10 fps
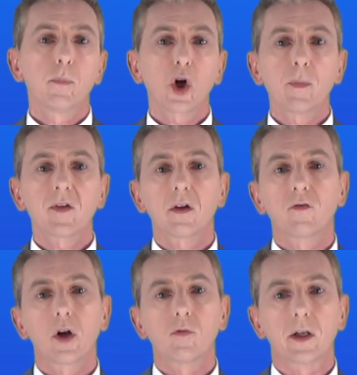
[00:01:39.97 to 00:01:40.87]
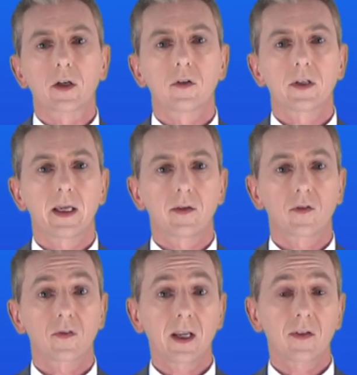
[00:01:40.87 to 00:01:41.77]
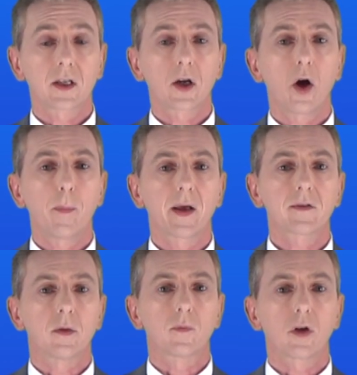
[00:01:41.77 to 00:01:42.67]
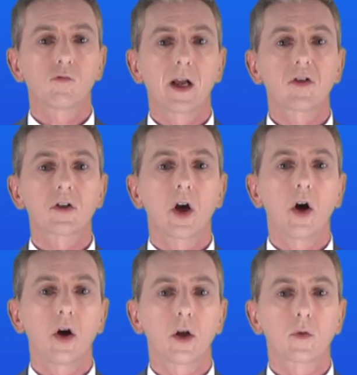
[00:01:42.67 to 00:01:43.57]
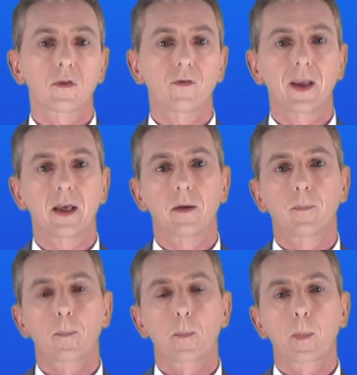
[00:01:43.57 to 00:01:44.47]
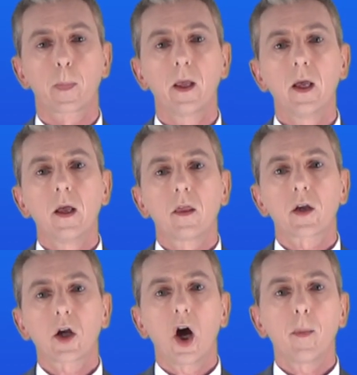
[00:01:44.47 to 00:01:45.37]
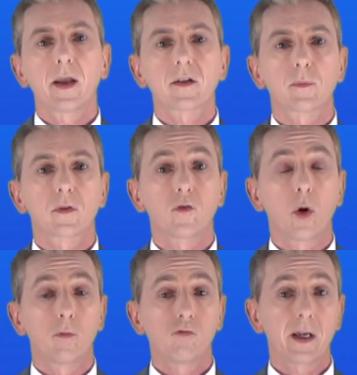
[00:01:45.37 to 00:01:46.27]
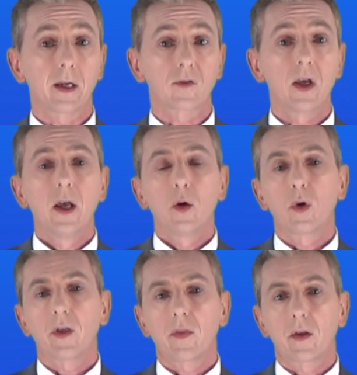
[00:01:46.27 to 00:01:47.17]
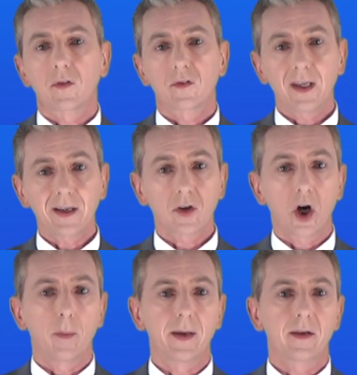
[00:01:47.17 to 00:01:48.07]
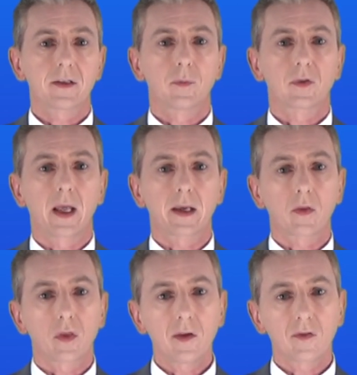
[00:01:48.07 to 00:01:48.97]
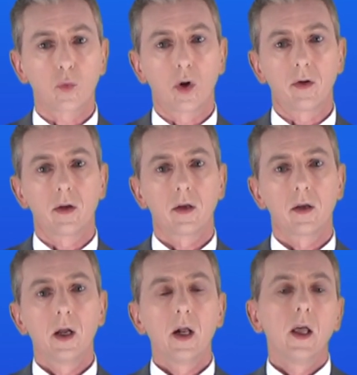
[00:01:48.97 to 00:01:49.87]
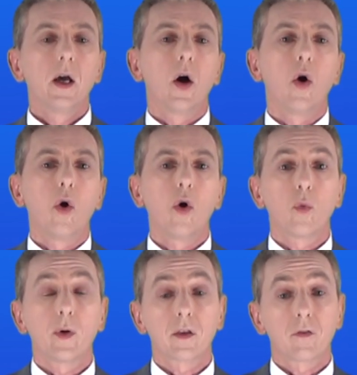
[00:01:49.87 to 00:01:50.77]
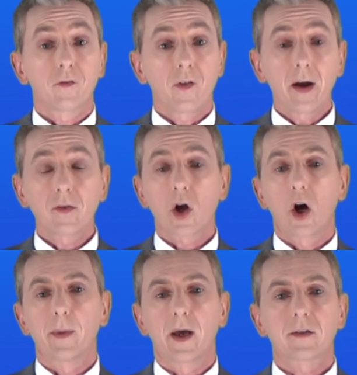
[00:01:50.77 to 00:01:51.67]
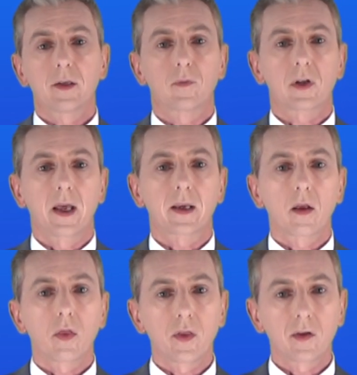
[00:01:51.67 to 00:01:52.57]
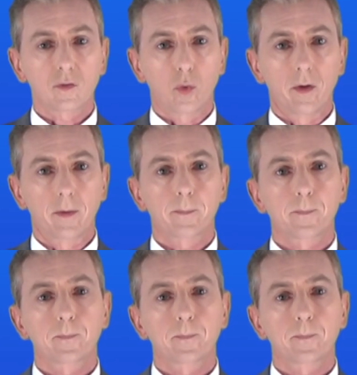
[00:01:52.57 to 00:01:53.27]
Buckminsterfullerene contains 60 carbon atoms arranged in a hollow sphere. The carbon atoms form rings with either 6 carbon atoms like this one, or with 5 carbon atoms like this one.